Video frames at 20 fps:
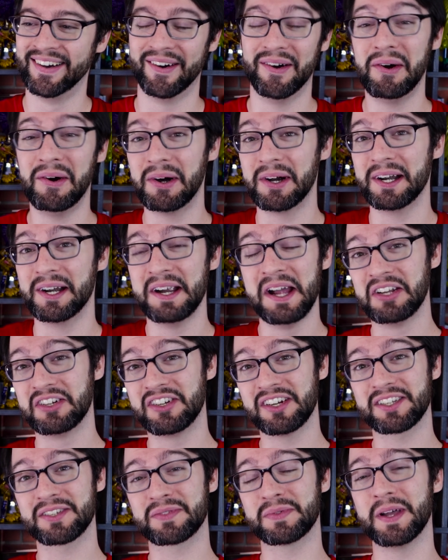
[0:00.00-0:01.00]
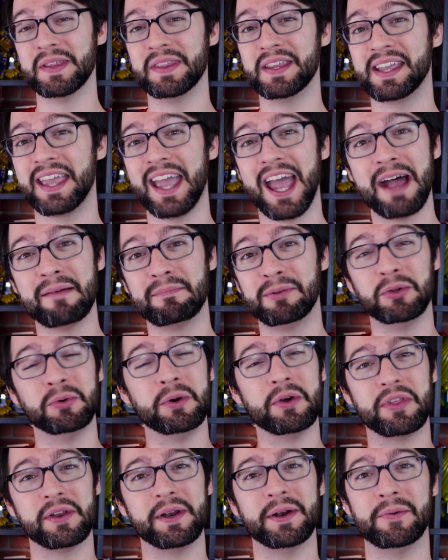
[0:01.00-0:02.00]
or just run the gamble
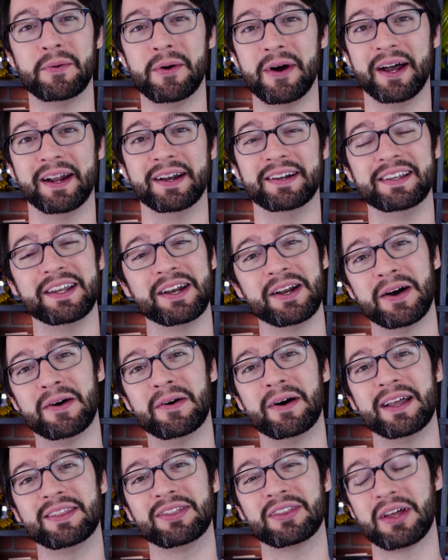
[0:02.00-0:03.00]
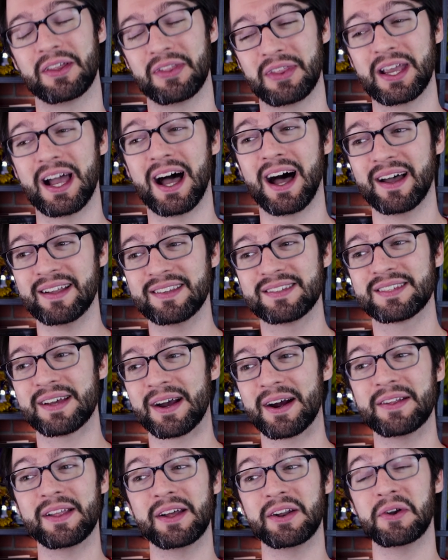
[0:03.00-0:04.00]
with it at one. You know what? The, the, odds
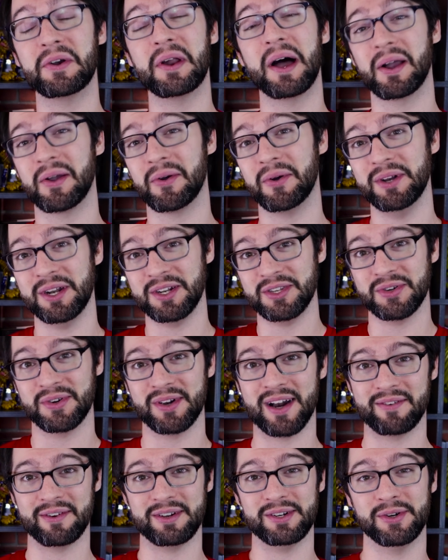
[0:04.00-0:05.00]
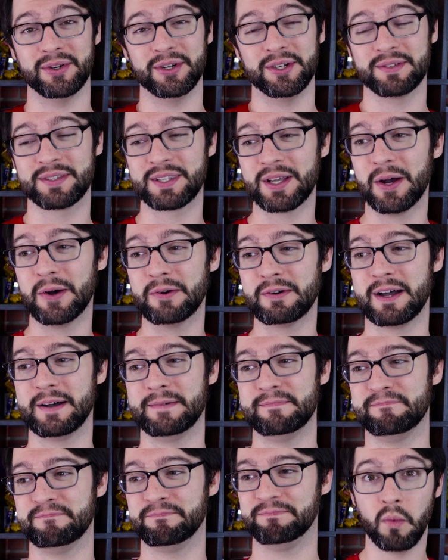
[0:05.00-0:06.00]
are that you're not going to do it every duel. So,
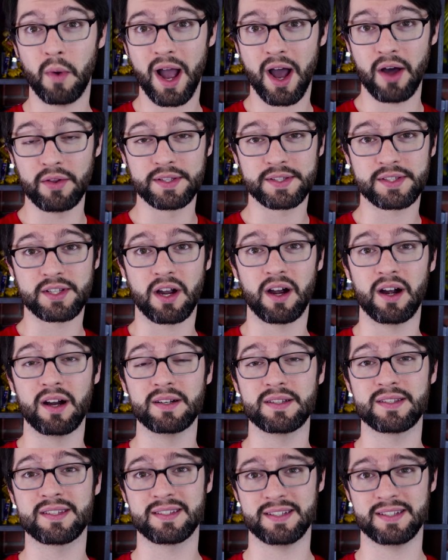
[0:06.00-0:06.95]
um, wow, this card